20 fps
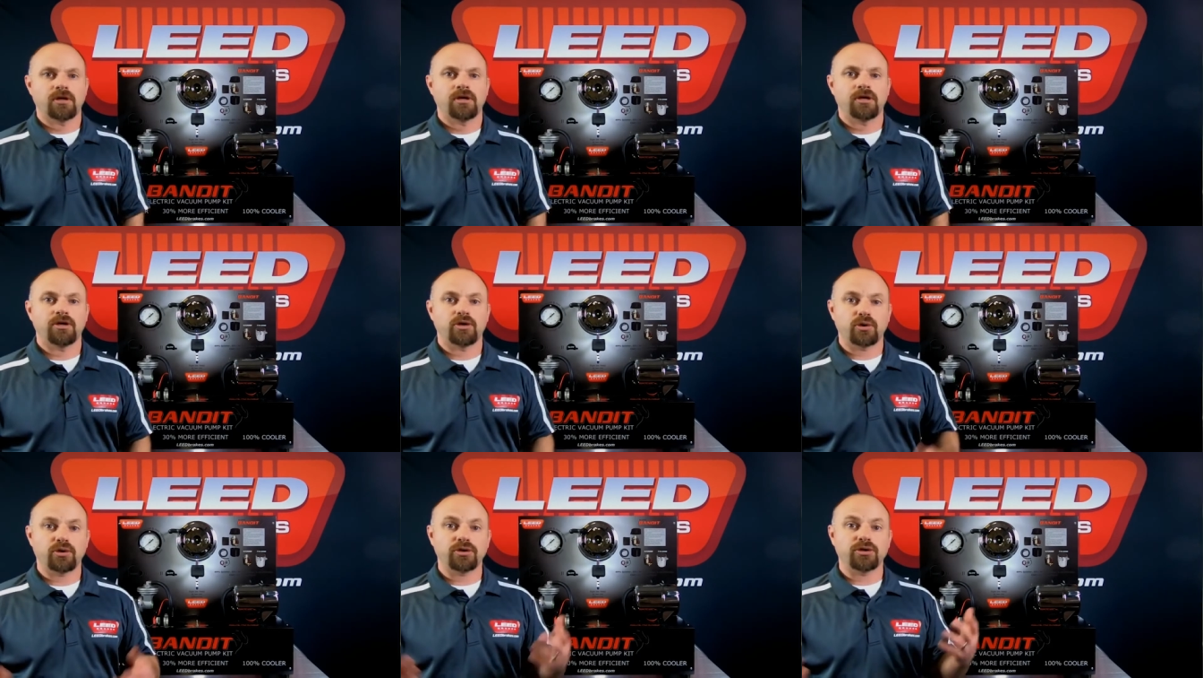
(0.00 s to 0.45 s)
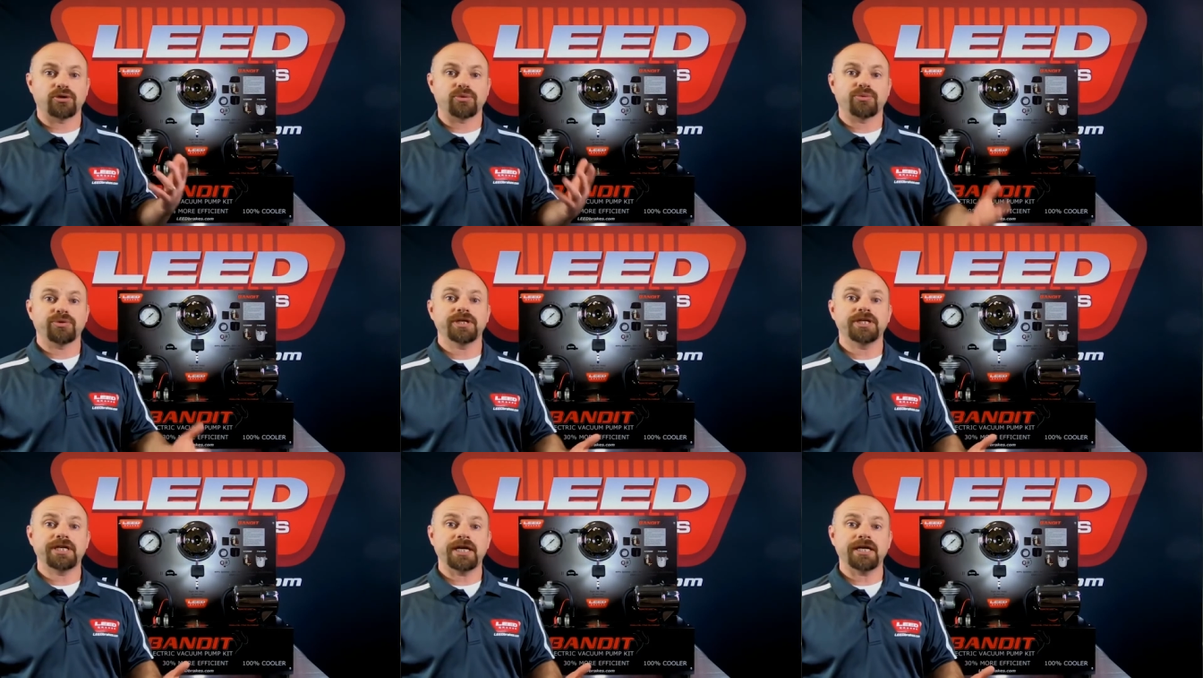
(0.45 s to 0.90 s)
In order to
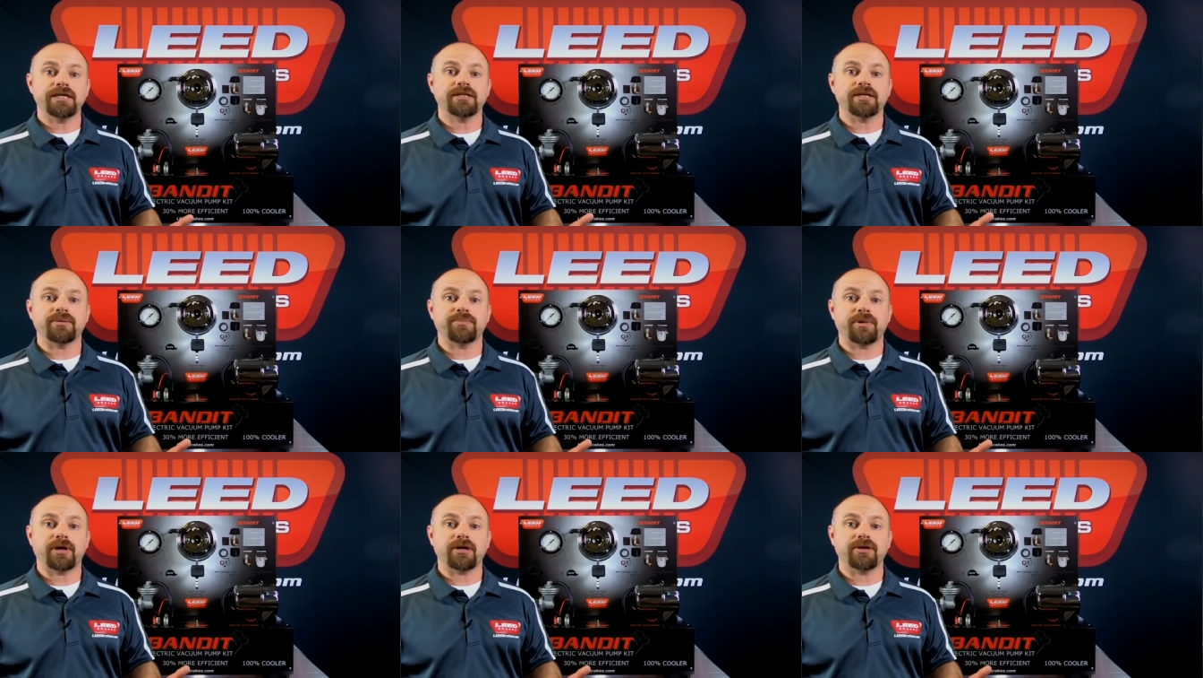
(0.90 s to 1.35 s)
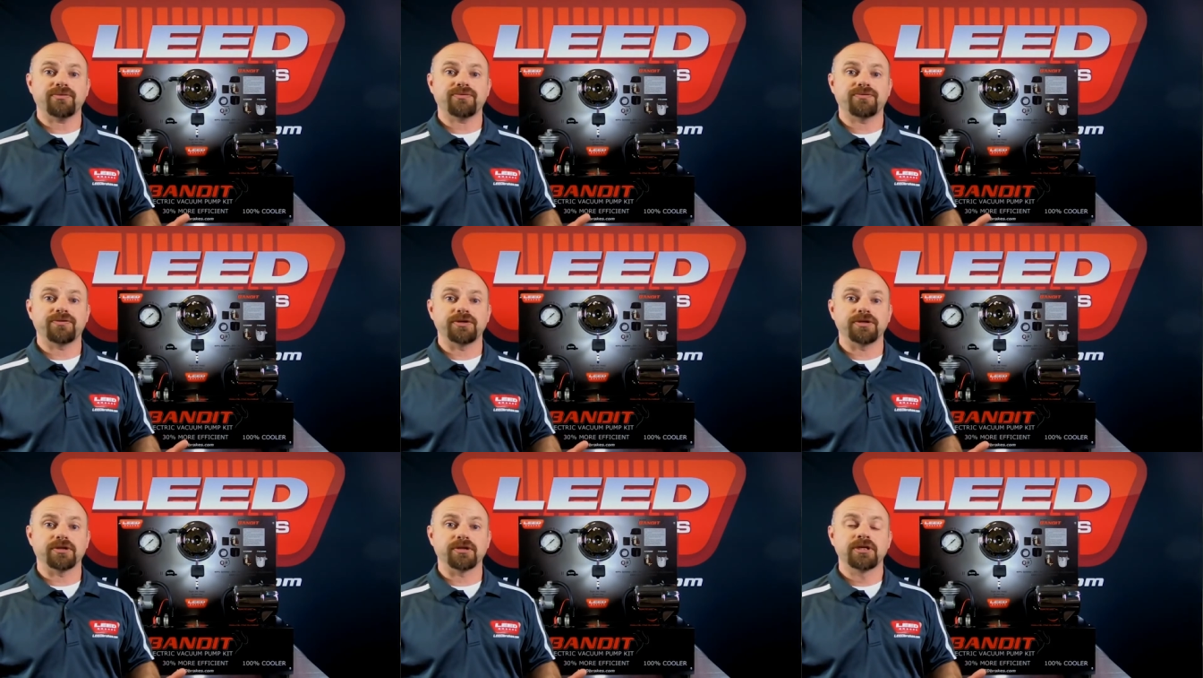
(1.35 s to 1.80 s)
regain that pedal
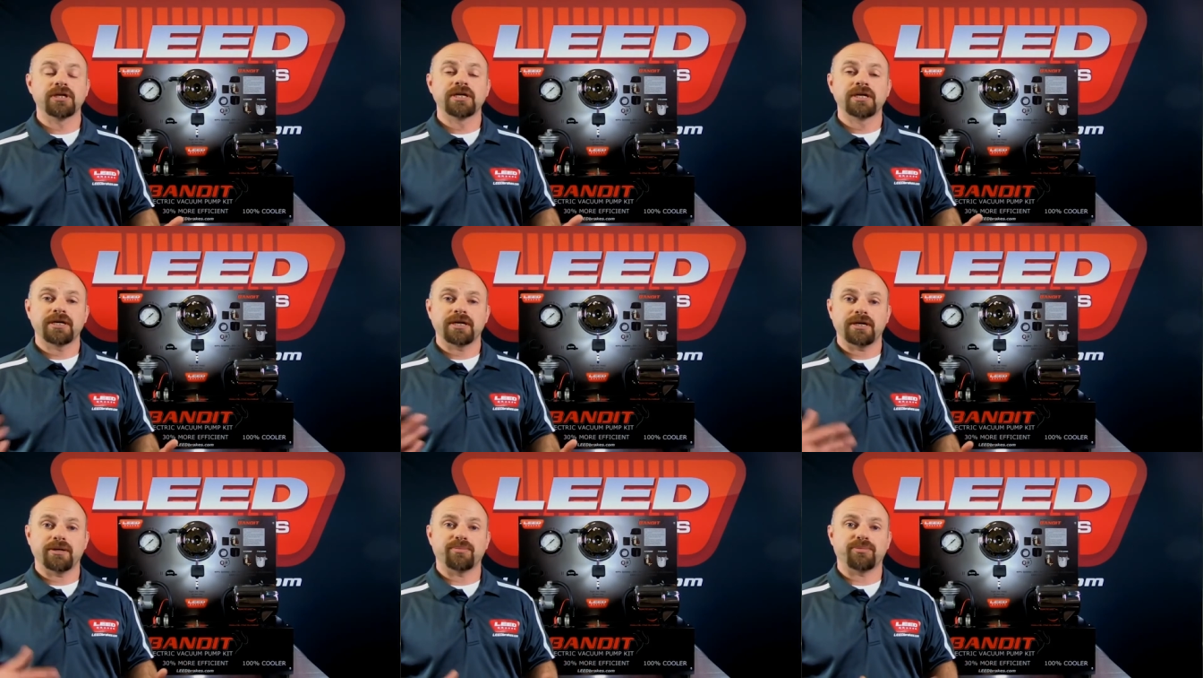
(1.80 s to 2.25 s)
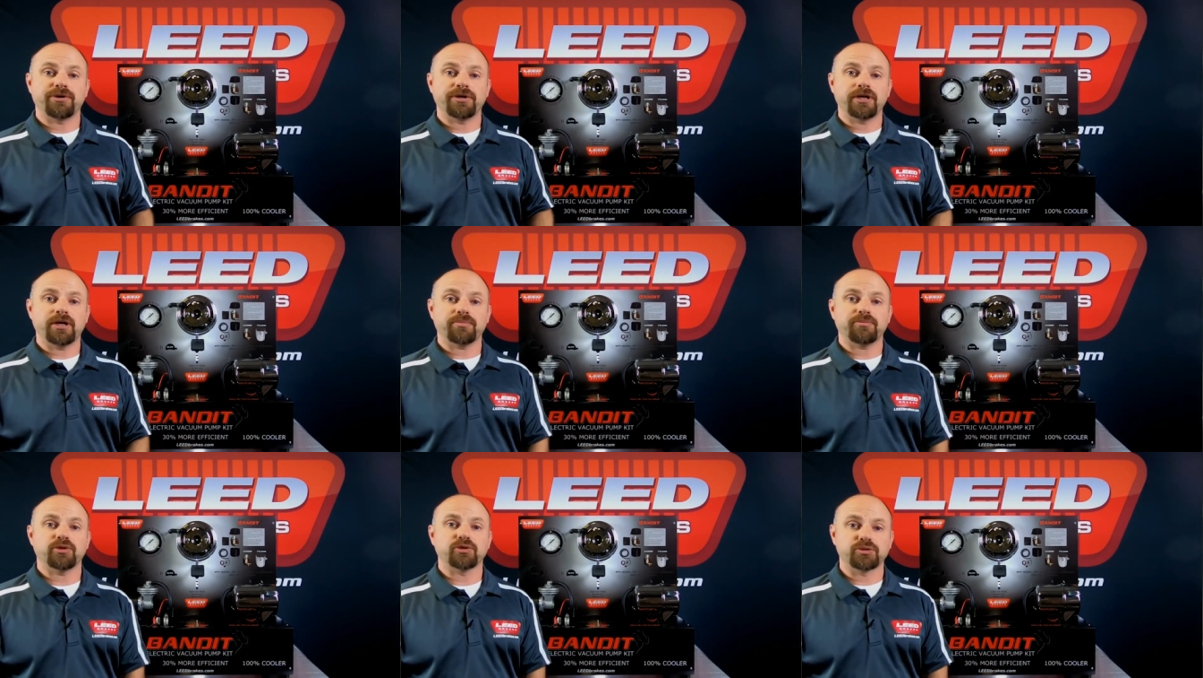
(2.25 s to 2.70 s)
feel and bring
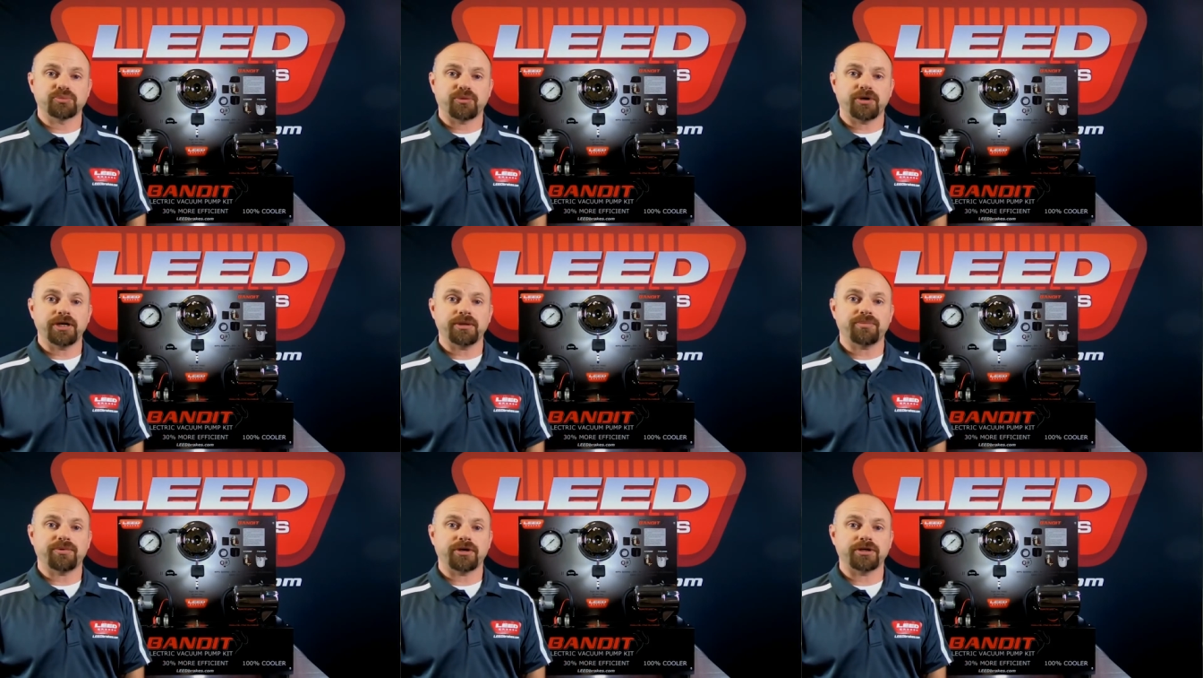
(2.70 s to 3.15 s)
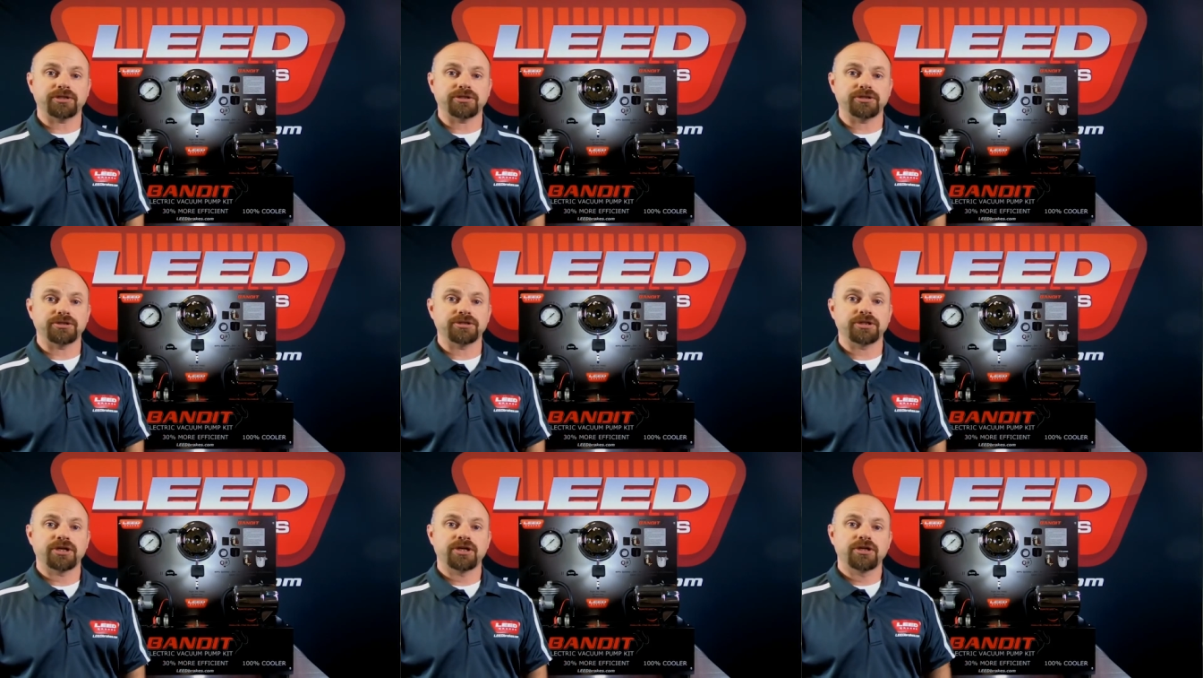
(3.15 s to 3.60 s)
up those brake
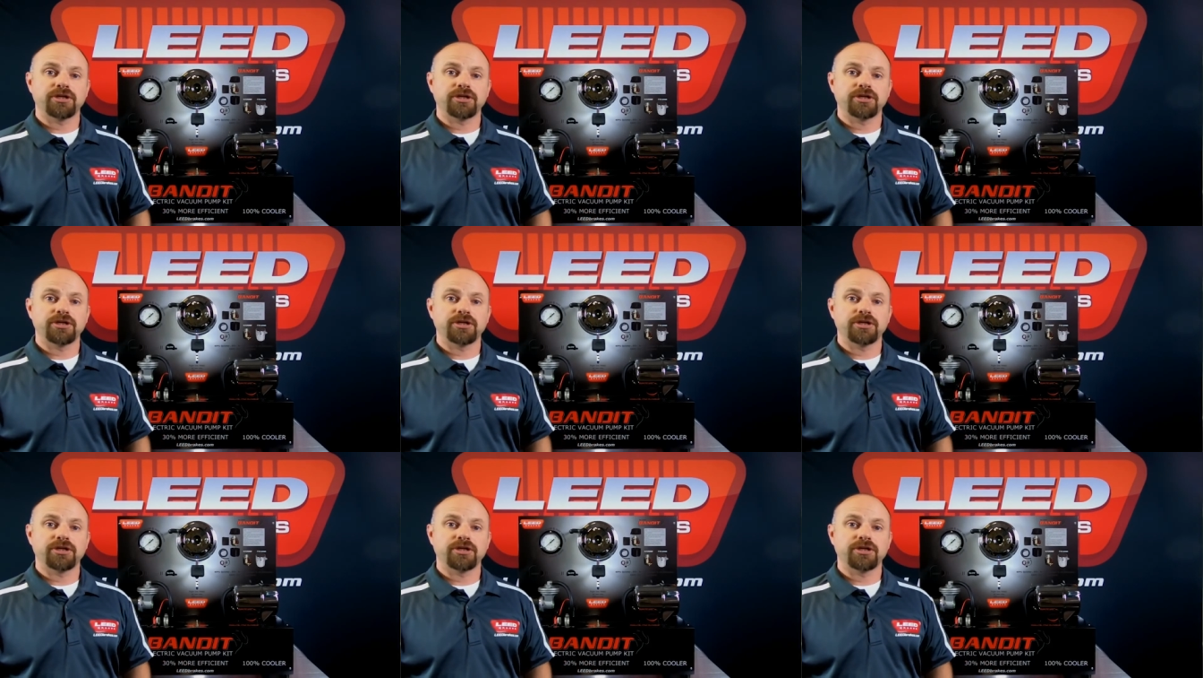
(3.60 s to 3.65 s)
pressures,